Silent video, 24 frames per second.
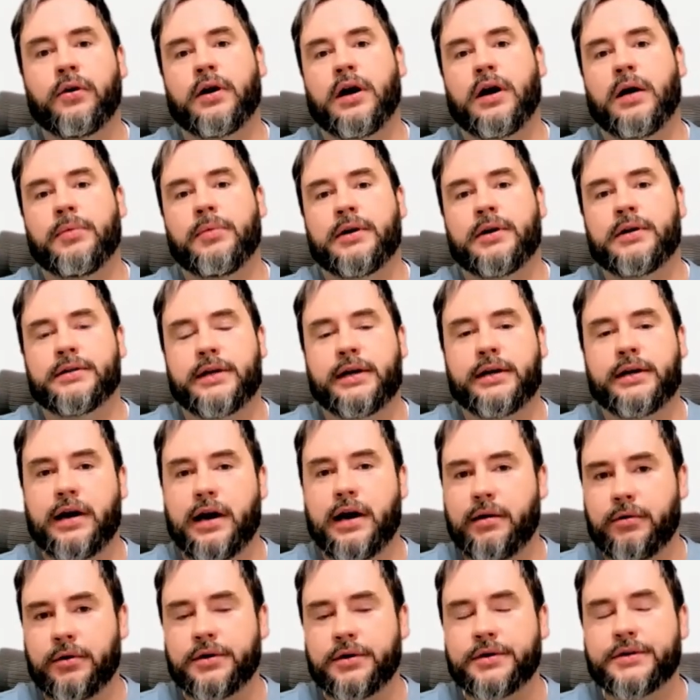companies like
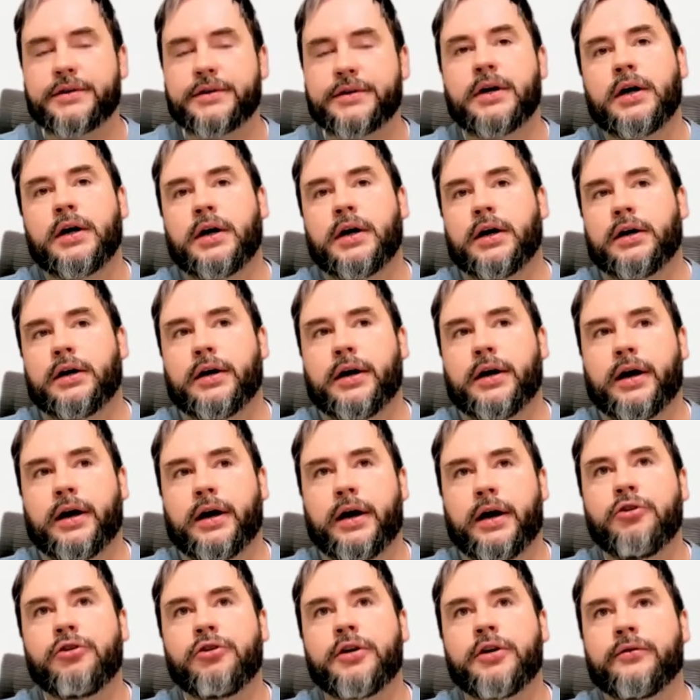ours.
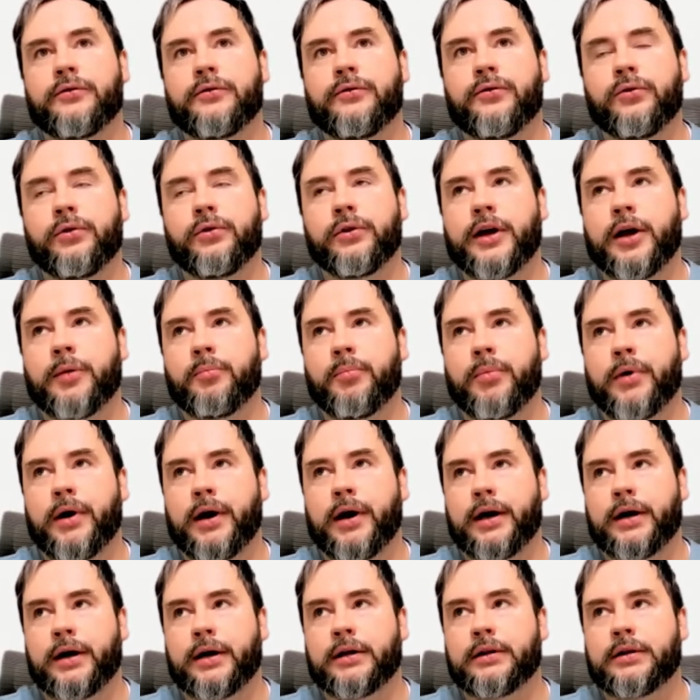You can fully
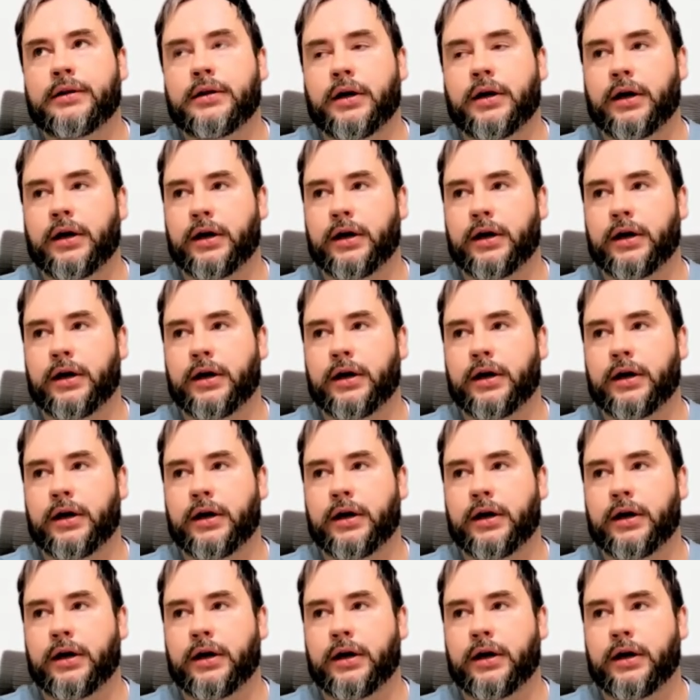embed